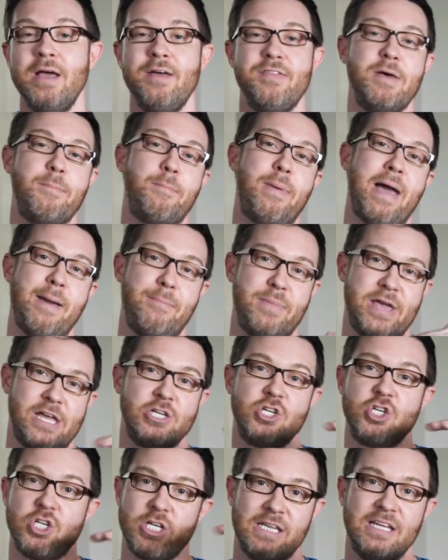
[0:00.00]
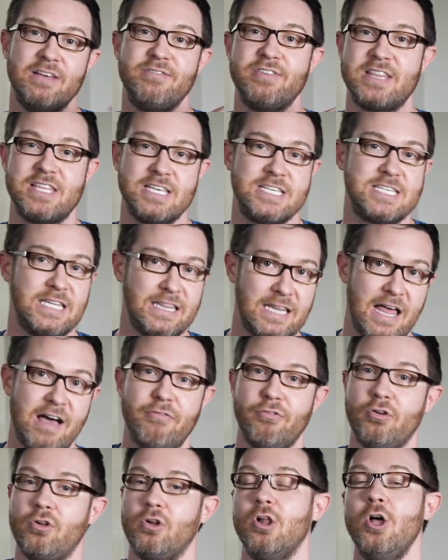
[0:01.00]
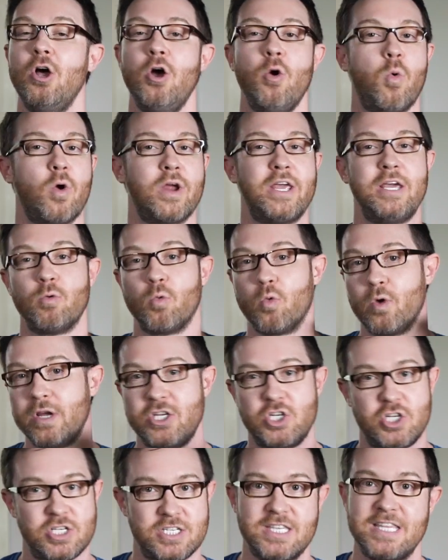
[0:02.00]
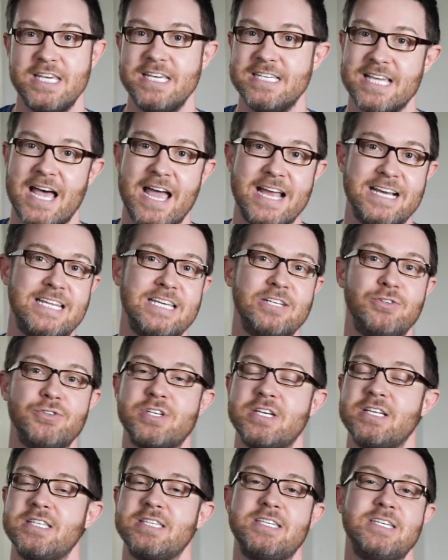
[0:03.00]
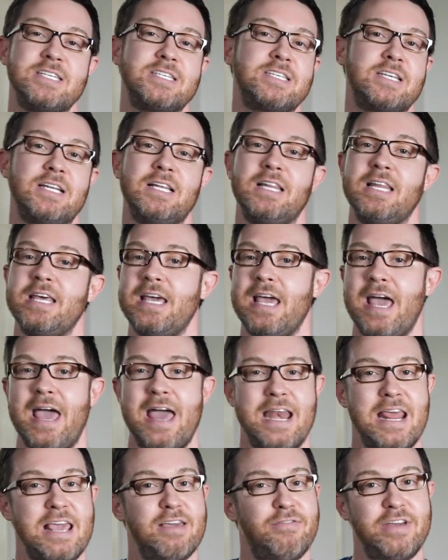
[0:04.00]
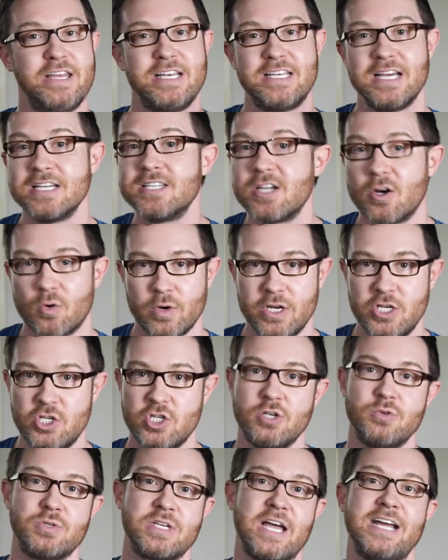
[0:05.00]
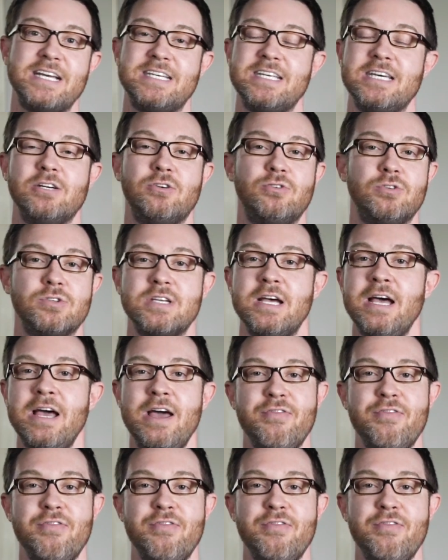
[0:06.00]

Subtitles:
that Batman should live at this level where he reaches these ideals consistently, and if he doesn't reach those ideals,